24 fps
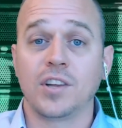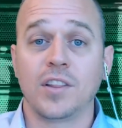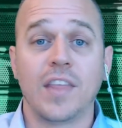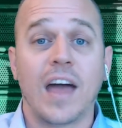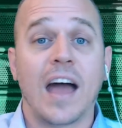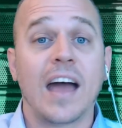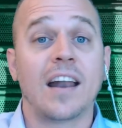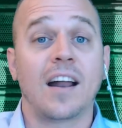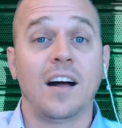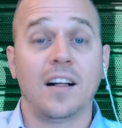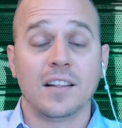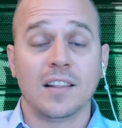and
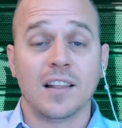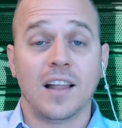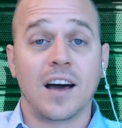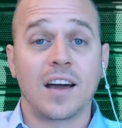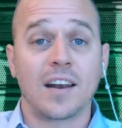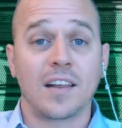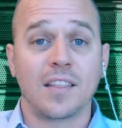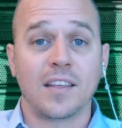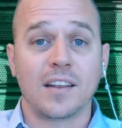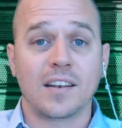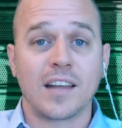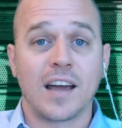that a
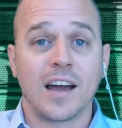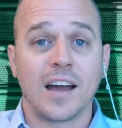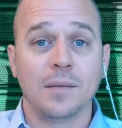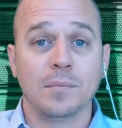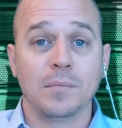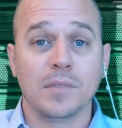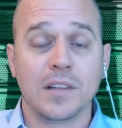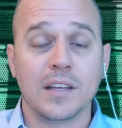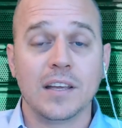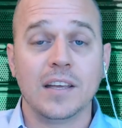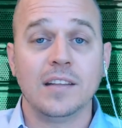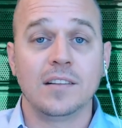lot of the
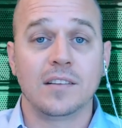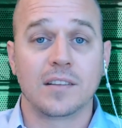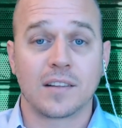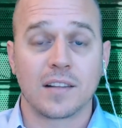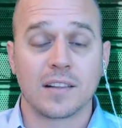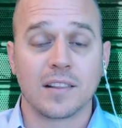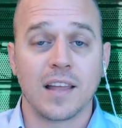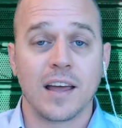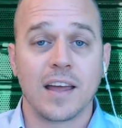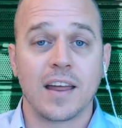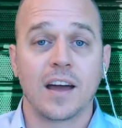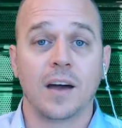time leads
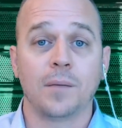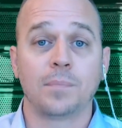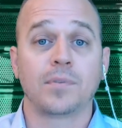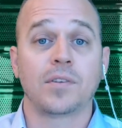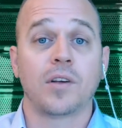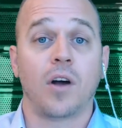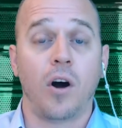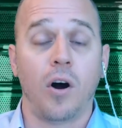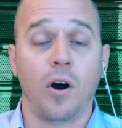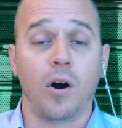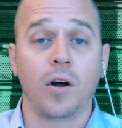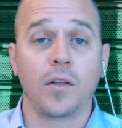to
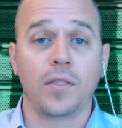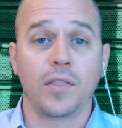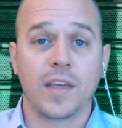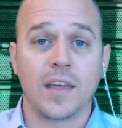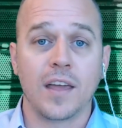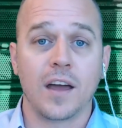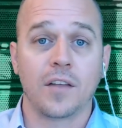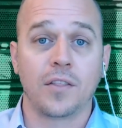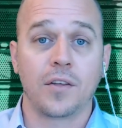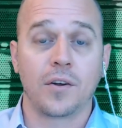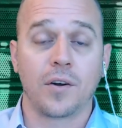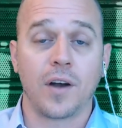layups on
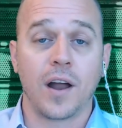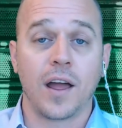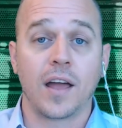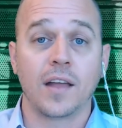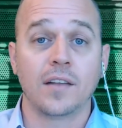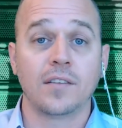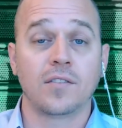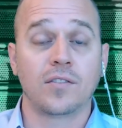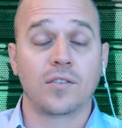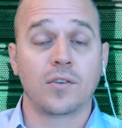the other end.